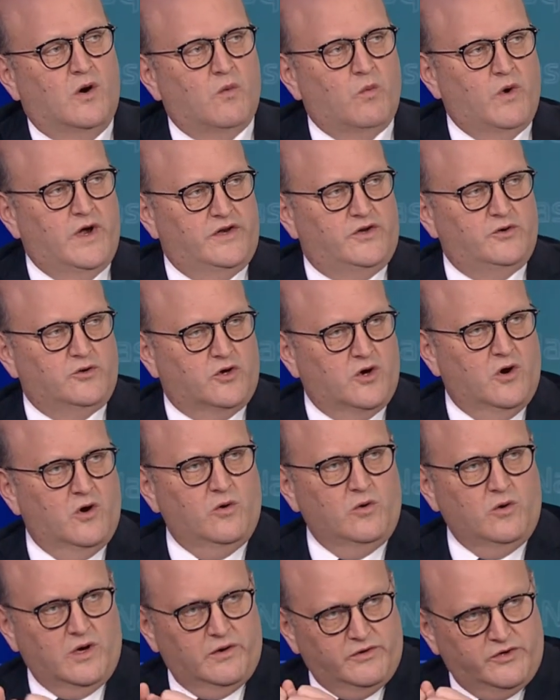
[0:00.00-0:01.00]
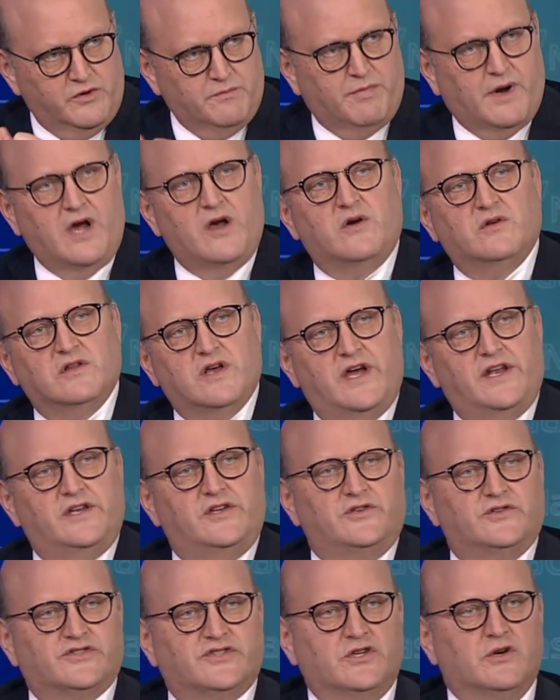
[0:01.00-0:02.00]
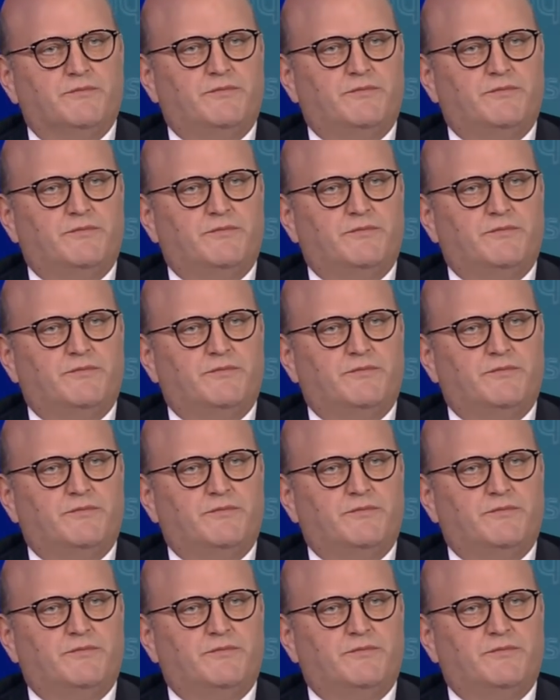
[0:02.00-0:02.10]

when you go and you buy online and you still